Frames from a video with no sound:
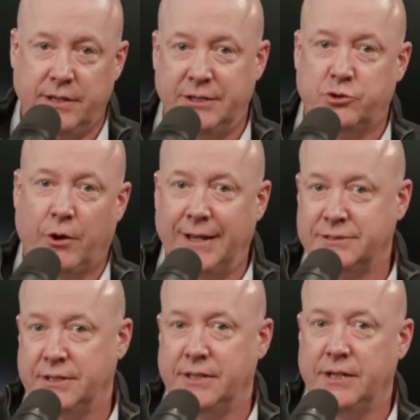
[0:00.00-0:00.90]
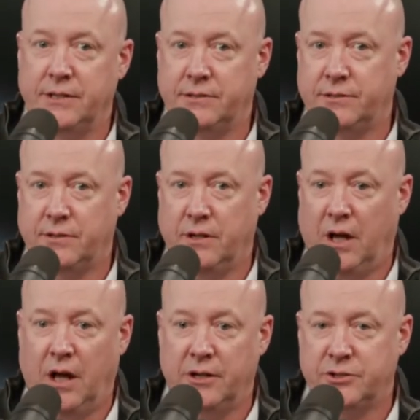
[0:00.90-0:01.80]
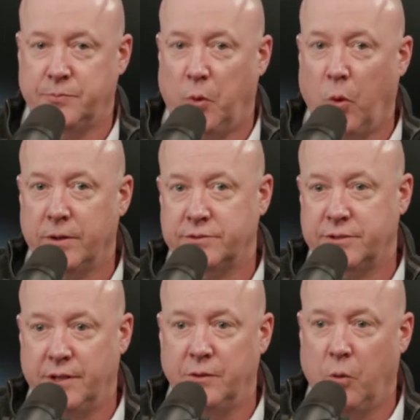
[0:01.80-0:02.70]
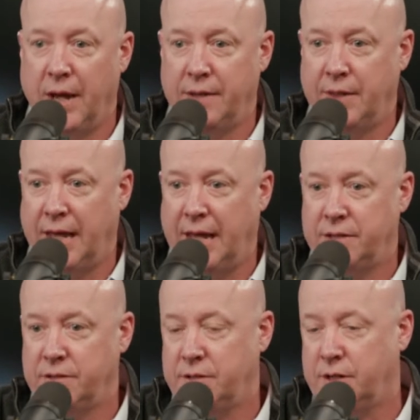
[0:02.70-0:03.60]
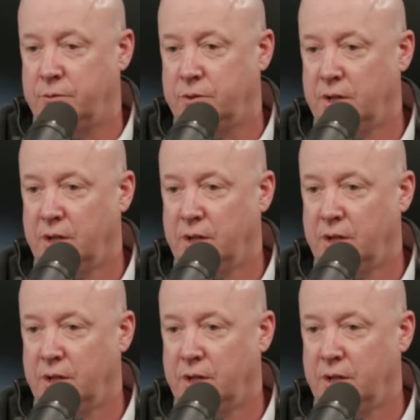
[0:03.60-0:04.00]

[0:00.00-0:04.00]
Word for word: He transcended uh, sports in the way that, you know,